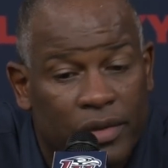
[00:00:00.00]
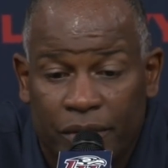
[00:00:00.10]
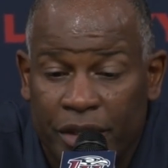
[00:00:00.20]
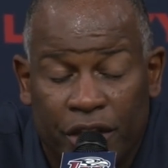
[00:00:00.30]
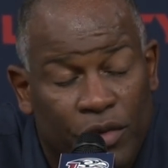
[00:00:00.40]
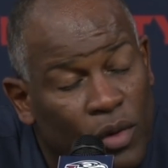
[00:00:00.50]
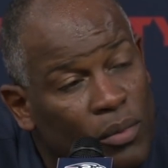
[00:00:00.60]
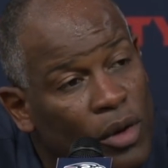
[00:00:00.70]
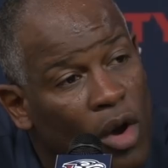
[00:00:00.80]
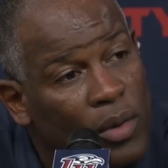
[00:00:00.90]
If we need to throw
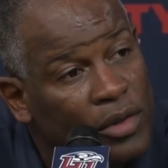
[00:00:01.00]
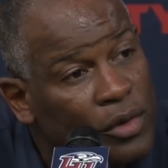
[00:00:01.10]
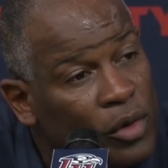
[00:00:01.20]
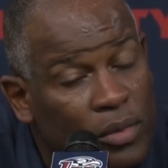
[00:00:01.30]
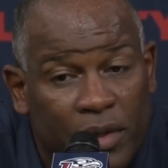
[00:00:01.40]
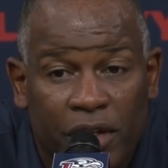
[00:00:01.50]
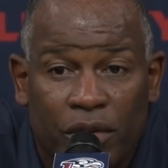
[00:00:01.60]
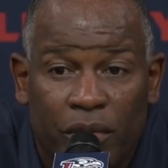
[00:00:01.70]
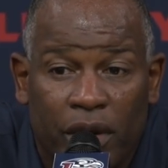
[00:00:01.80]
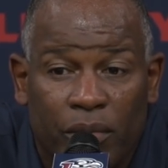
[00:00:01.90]
the ball, we can throw it. We need
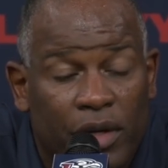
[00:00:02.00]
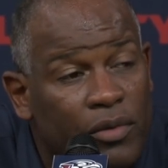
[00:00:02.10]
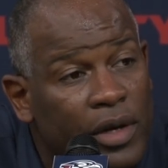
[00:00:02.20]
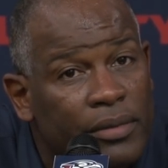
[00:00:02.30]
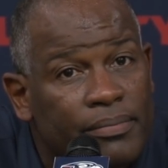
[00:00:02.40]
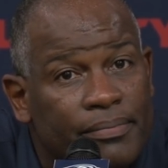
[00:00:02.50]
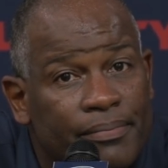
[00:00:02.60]
to run it, we can run it.